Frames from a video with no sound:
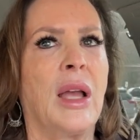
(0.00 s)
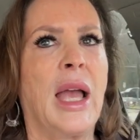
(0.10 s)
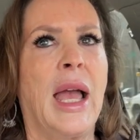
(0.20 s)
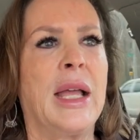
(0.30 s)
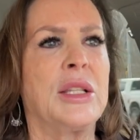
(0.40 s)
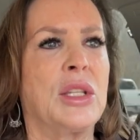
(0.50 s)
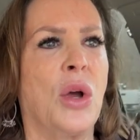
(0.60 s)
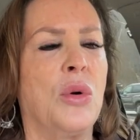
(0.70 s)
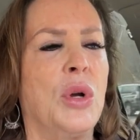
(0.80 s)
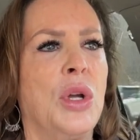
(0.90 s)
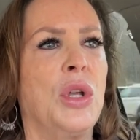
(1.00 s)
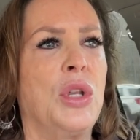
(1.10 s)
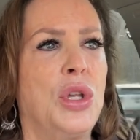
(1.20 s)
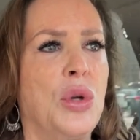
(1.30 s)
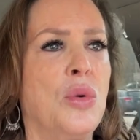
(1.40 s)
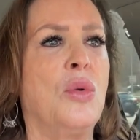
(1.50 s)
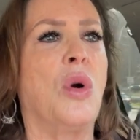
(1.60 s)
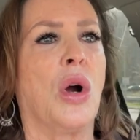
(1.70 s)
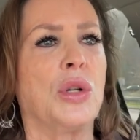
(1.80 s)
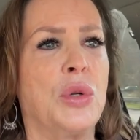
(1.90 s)
And so you
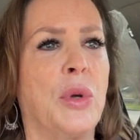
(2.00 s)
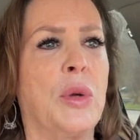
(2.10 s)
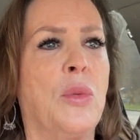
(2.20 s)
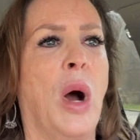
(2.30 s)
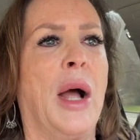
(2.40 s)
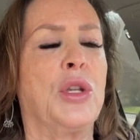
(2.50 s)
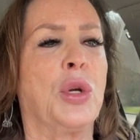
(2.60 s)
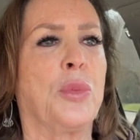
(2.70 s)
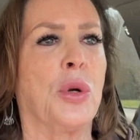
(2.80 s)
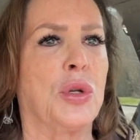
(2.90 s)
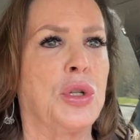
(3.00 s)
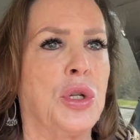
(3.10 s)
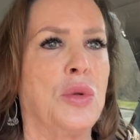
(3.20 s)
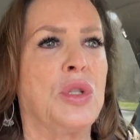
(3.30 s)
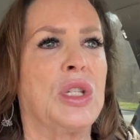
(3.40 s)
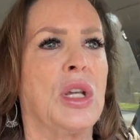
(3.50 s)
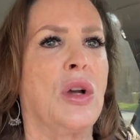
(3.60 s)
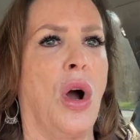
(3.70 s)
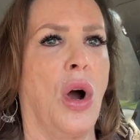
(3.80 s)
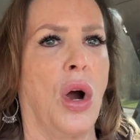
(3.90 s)
are doing what? You're producing
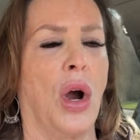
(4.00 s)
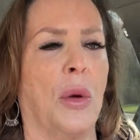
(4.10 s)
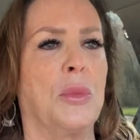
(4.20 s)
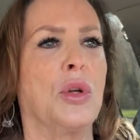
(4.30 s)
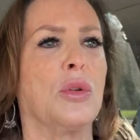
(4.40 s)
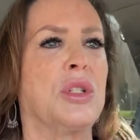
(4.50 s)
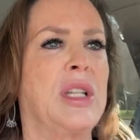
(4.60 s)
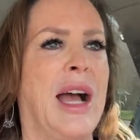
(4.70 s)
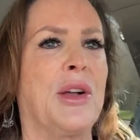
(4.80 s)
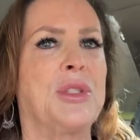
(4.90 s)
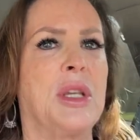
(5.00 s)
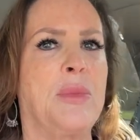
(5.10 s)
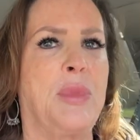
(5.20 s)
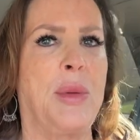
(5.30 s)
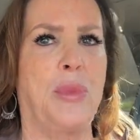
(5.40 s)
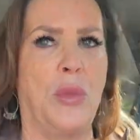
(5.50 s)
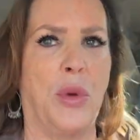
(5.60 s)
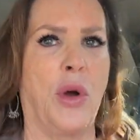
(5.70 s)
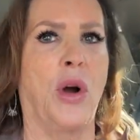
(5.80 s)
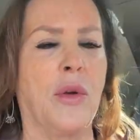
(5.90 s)
harm. You're dousing people
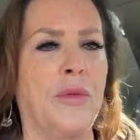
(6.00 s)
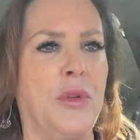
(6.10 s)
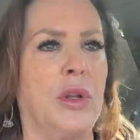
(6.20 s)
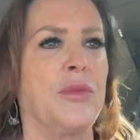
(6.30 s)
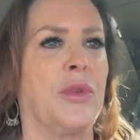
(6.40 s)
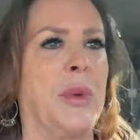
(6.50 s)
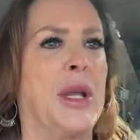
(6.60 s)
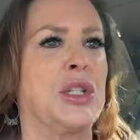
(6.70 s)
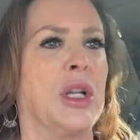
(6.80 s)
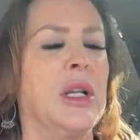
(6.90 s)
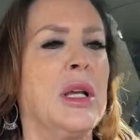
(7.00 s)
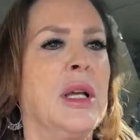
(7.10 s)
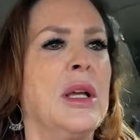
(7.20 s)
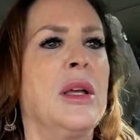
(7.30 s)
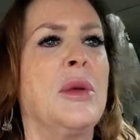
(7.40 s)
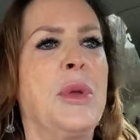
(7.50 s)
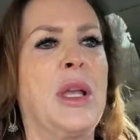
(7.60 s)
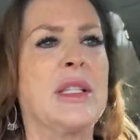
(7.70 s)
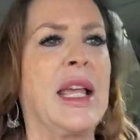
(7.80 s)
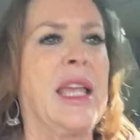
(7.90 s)
with harmful information
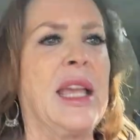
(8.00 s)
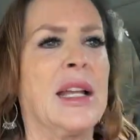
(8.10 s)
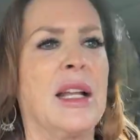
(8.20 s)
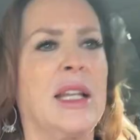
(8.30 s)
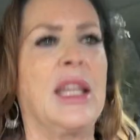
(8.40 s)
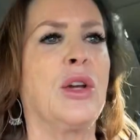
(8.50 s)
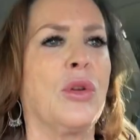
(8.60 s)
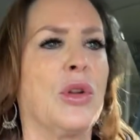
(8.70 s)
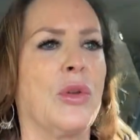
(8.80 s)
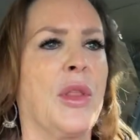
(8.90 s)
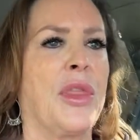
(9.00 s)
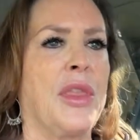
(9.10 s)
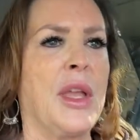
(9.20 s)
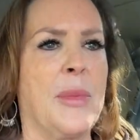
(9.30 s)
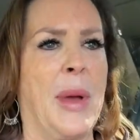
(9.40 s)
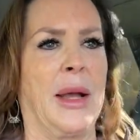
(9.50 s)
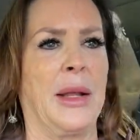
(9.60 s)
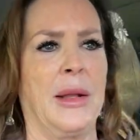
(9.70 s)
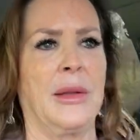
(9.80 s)
because they can't unhear it or unthink about it.